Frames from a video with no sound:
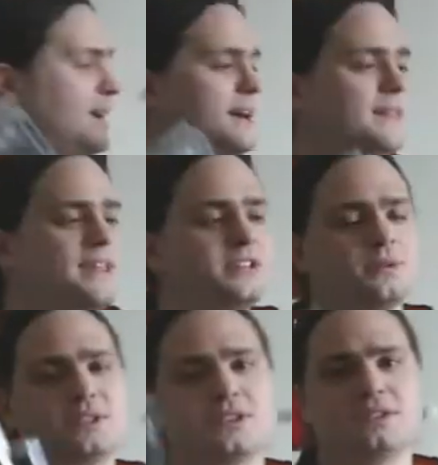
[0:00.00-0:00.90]
and these
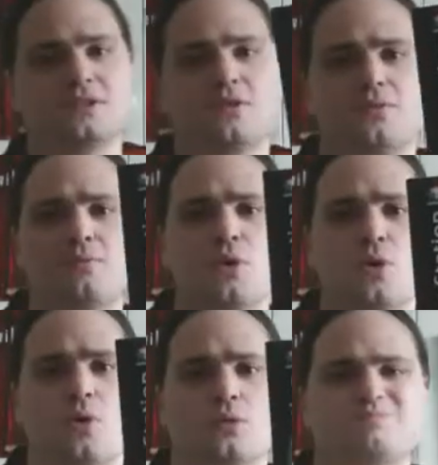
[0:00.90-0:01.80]
ones that are sort of
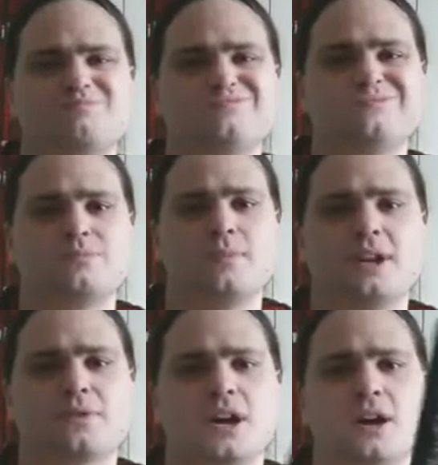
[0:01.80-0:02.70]
more made of
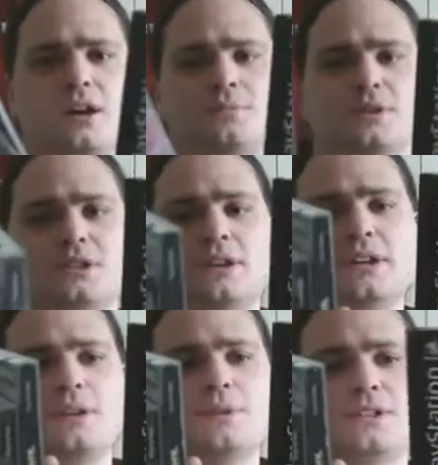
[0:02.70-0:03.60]
card, most
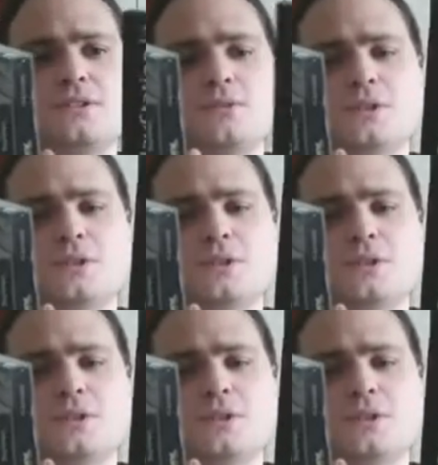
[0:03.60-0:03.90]
likely, but they're still quite